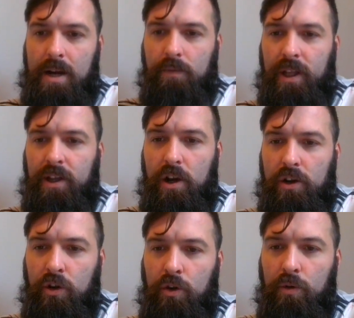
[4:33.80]
With
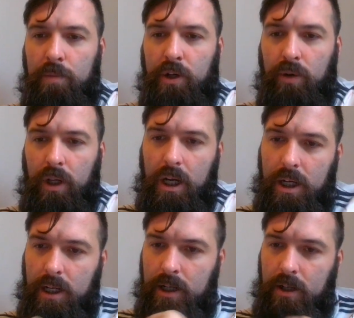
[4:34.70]
Cumanul
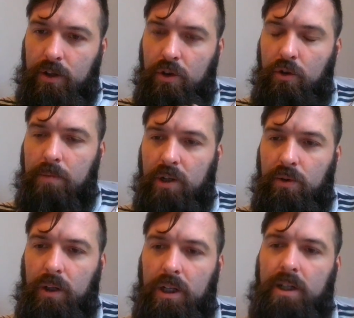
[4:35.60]

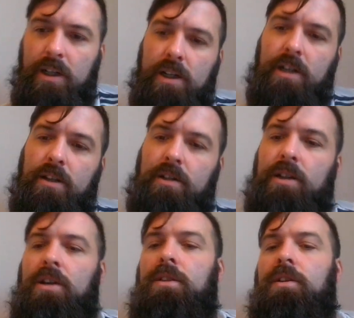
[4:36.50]
at
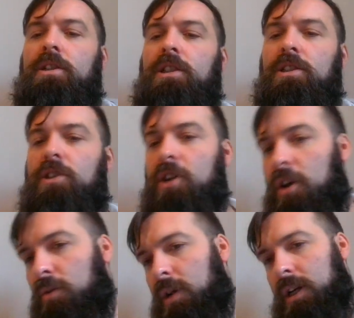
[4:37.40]
13 to
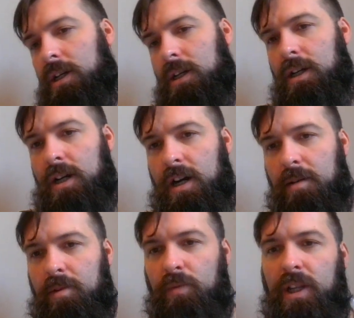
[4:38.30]
2.
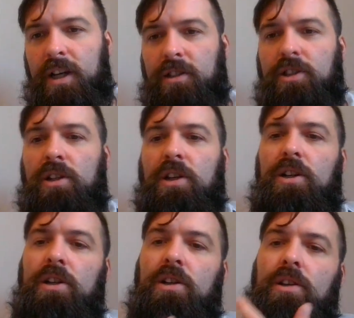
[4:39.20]
We then go to
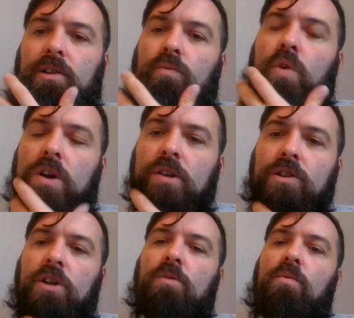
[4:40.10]
the
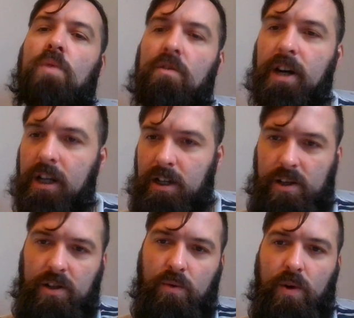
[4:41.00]
102 at
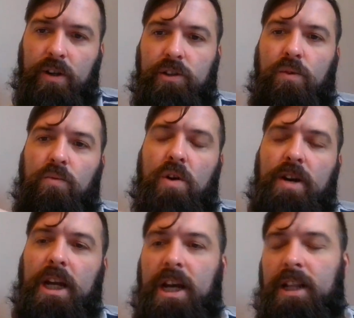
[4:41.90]

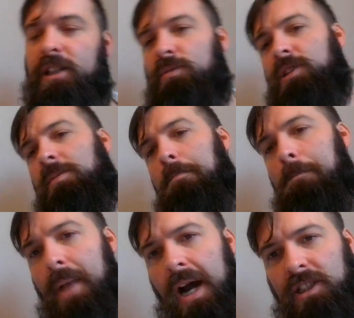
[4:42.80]
Warwick, and this one's a
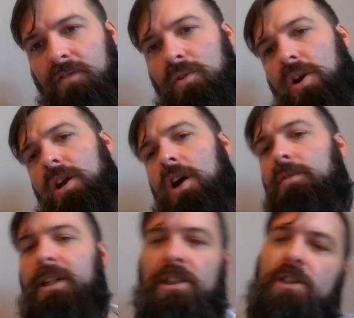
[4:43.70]
massive one.
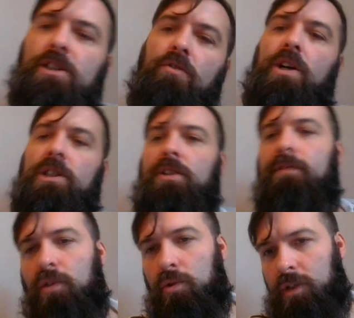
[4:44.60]
Oasis Sunrise at
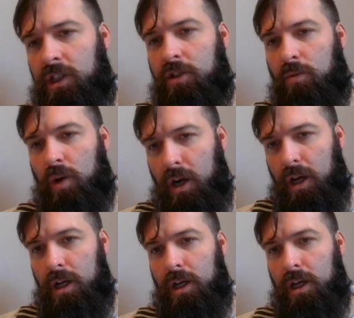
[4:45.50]
40 to 1.